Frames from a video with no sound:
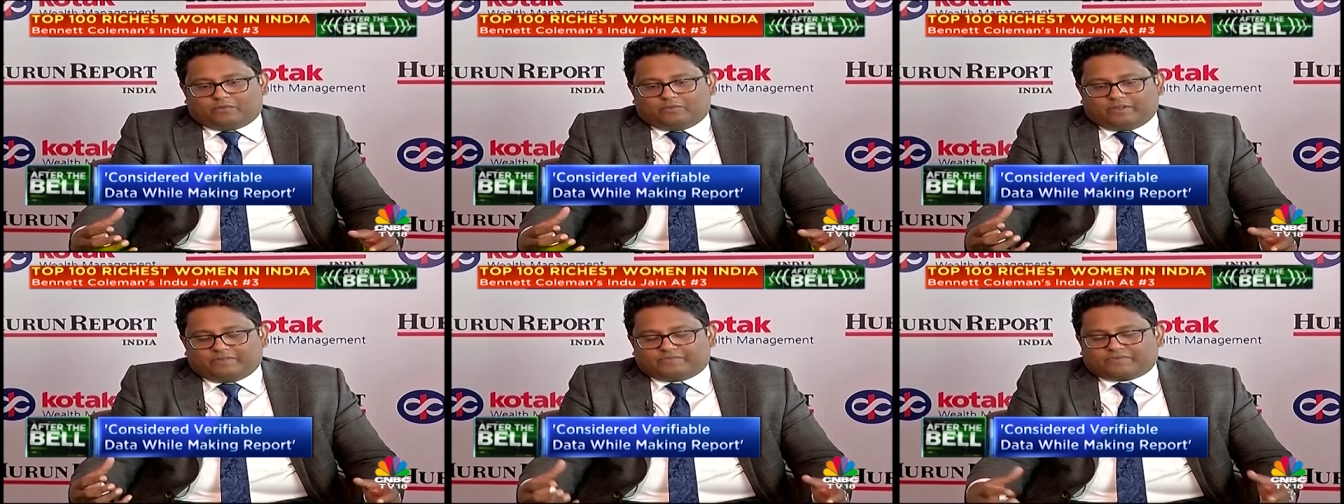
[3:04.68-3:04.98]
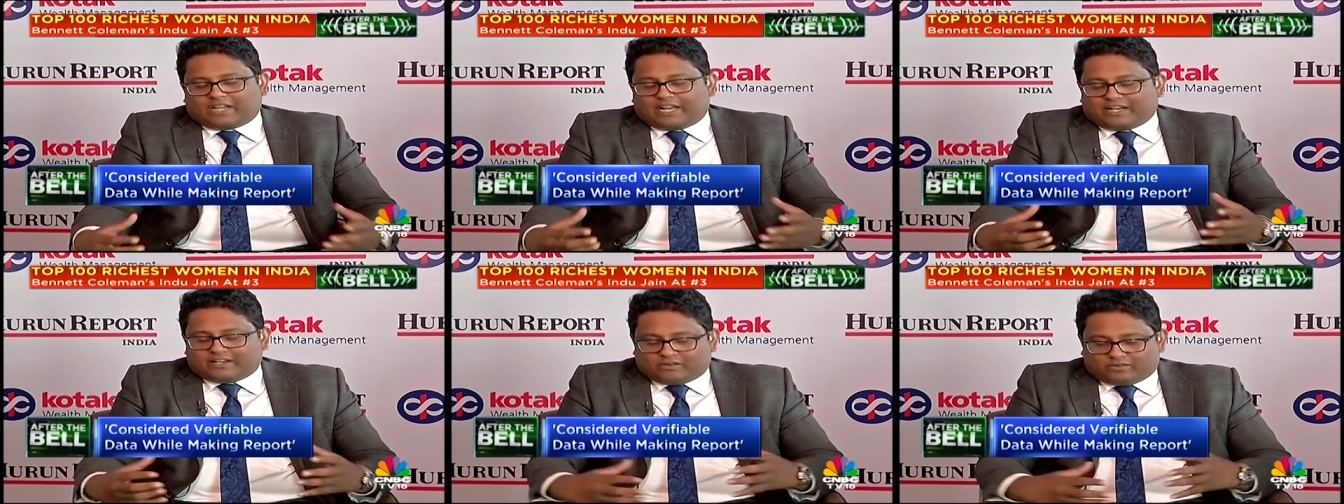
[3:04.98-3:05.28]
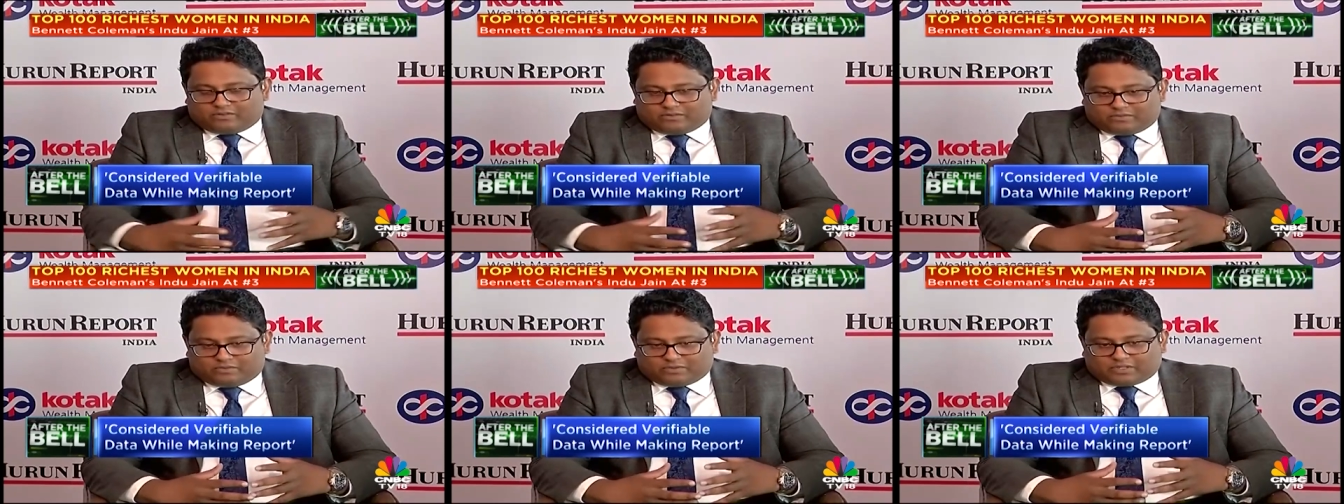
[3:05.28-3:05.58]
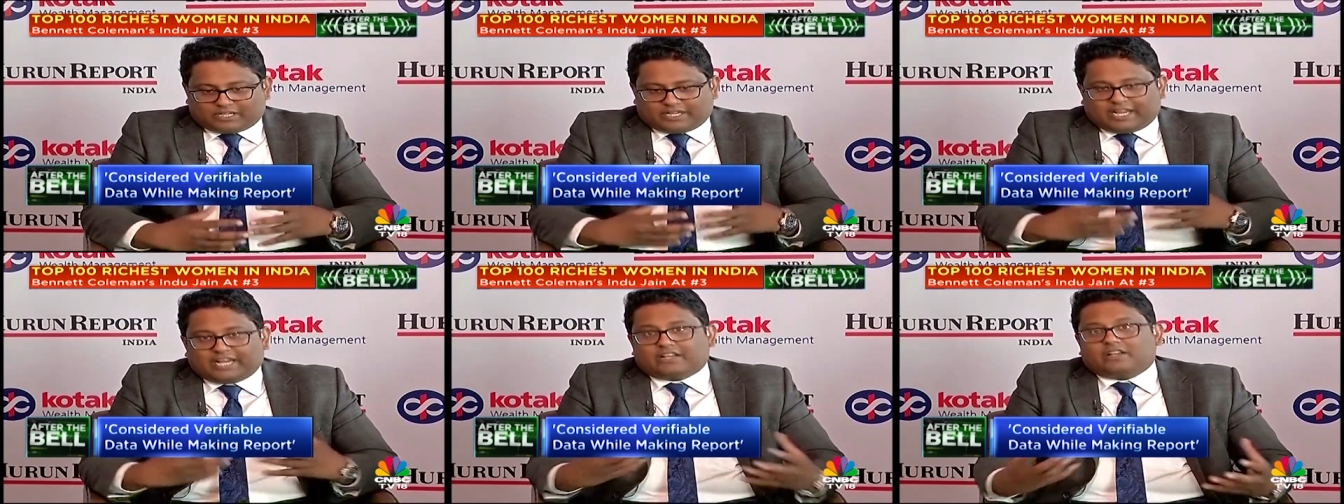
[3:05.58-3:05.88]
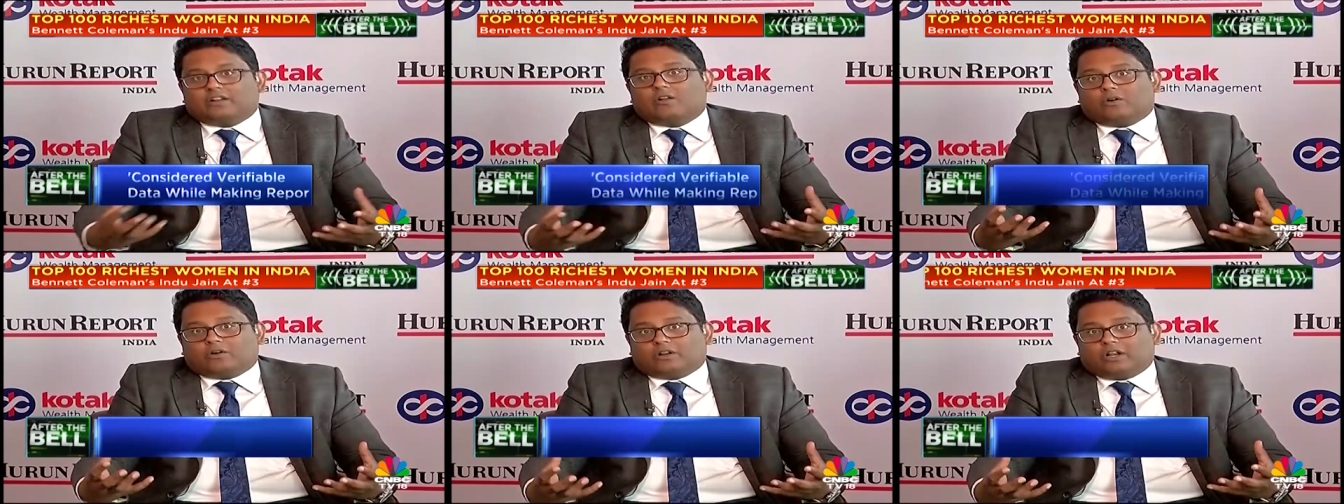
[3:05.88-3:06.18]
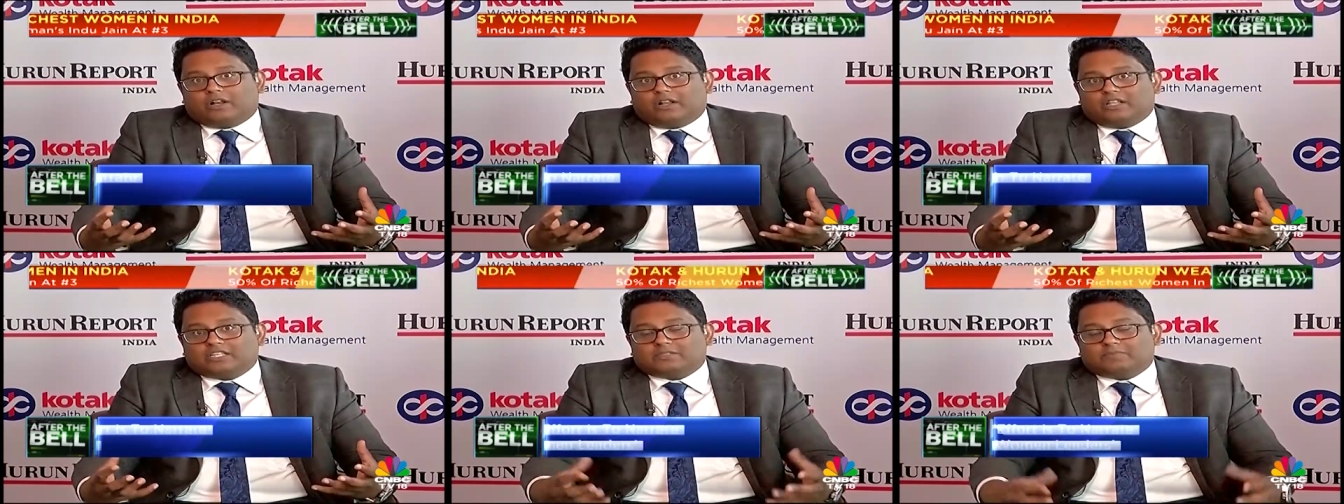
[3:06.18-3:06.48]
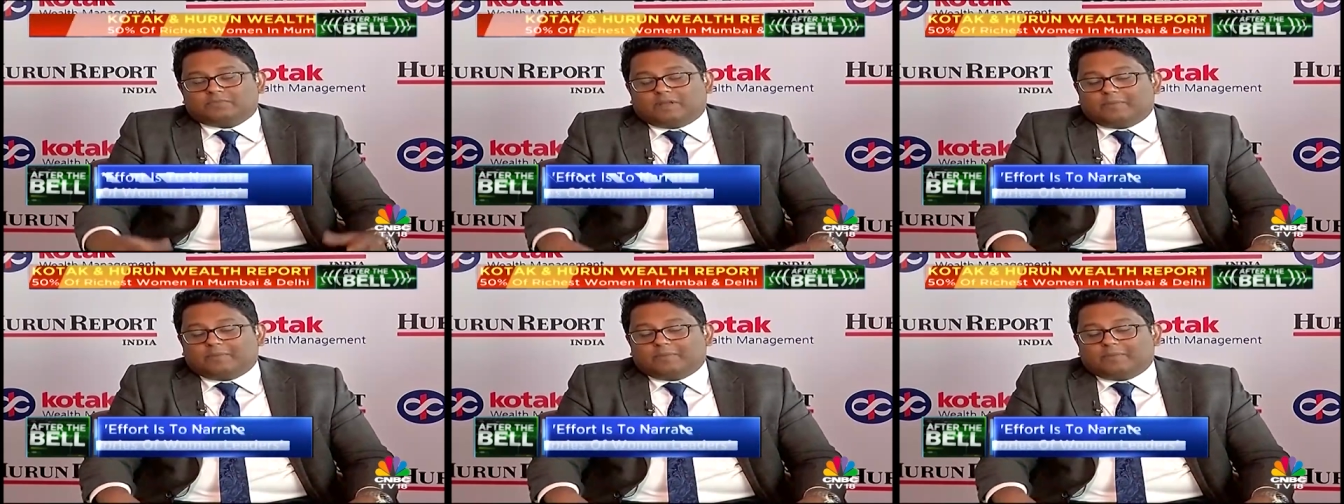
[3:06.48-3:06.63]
we've tried to create an inaugural list.